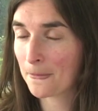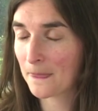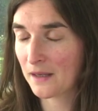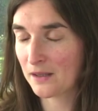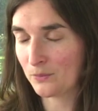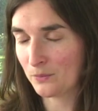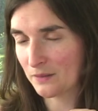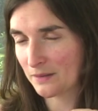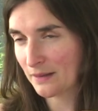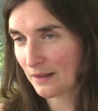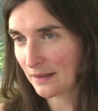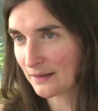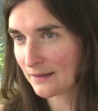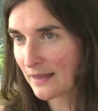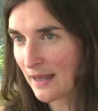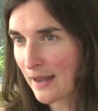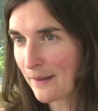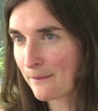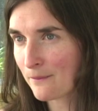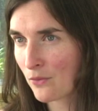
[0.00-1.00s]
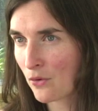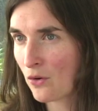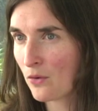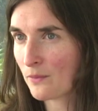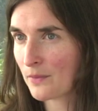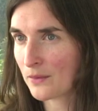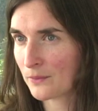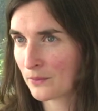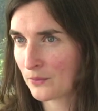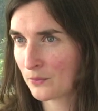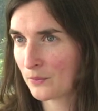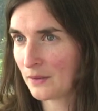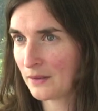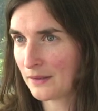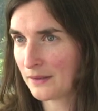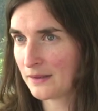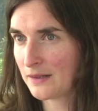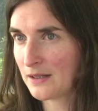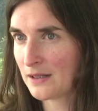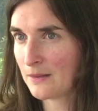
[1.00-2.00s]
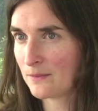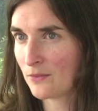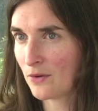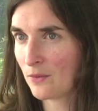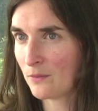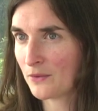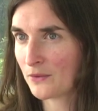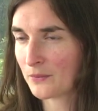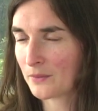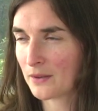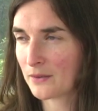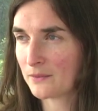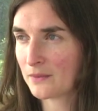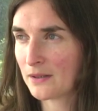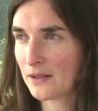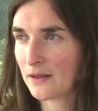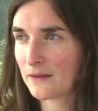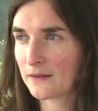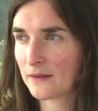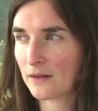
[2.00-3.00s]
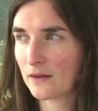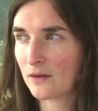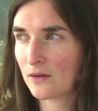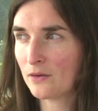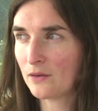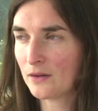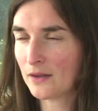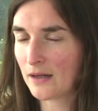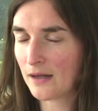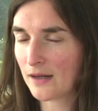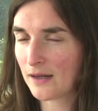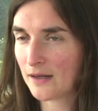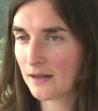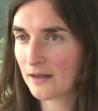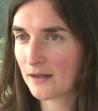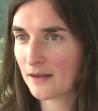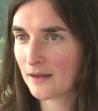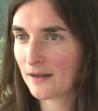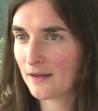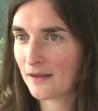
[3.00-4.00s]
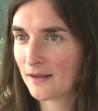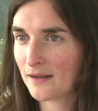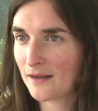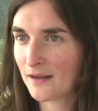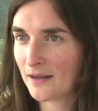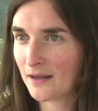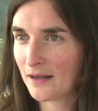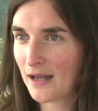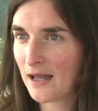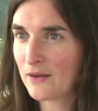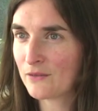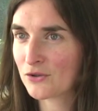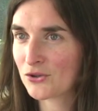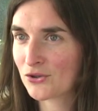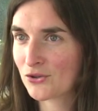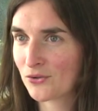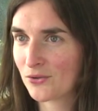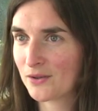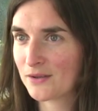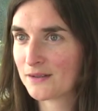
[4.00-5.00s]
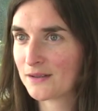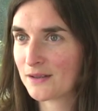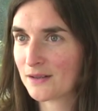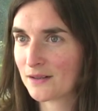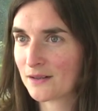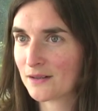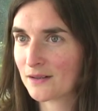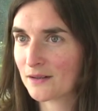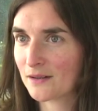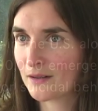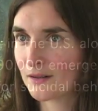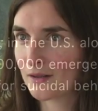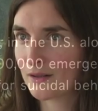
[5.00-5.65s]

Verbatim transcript: And it was like that moment was one of the key moments when I realized, like, okay, like I have a choice here.